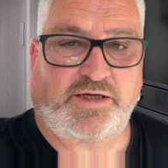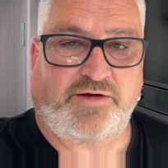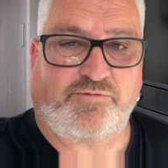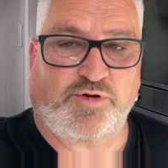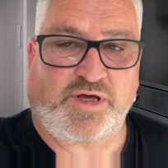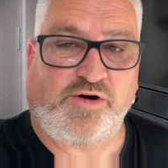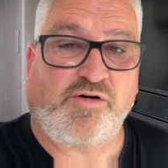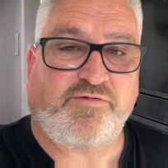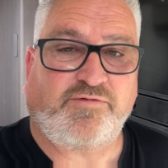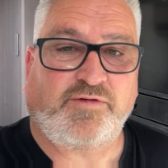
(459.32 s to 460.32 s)
everything
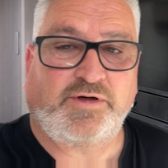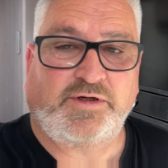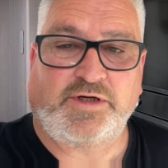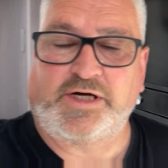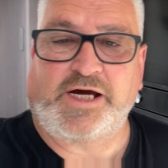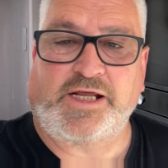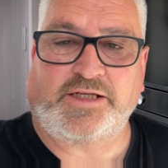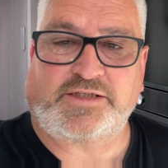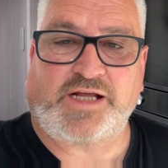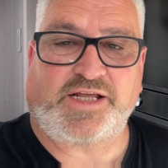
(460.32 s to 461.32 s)
off, and
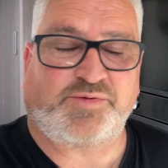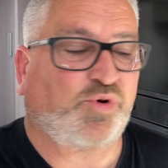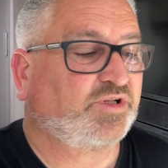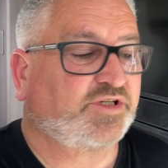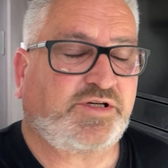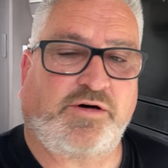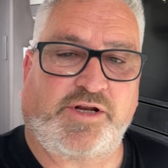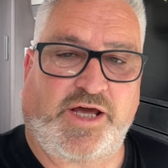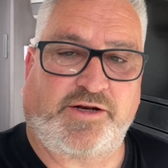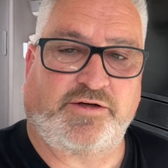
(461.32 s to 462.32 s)
it started to bring the slide
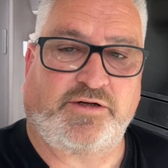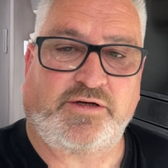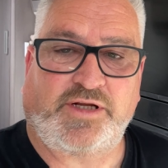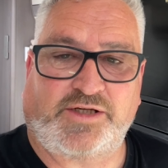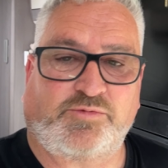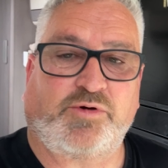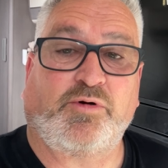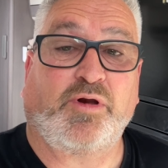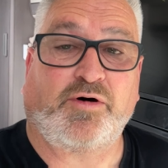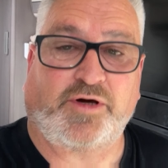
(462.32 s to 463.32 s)
out in as we were
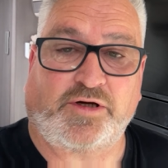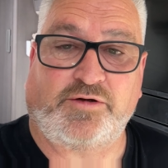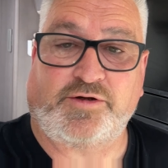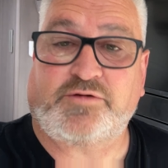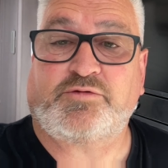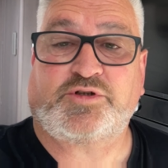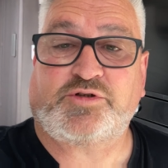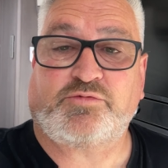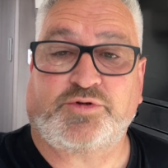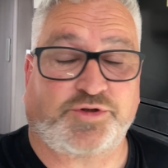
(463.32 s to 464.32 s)
relying on it, which
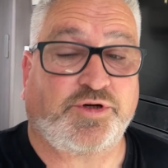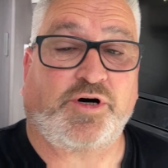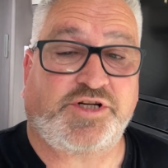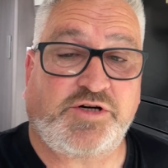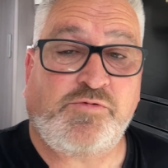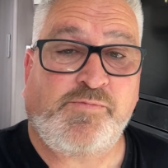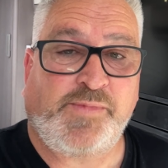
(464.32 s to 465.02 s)
wasn't ideal.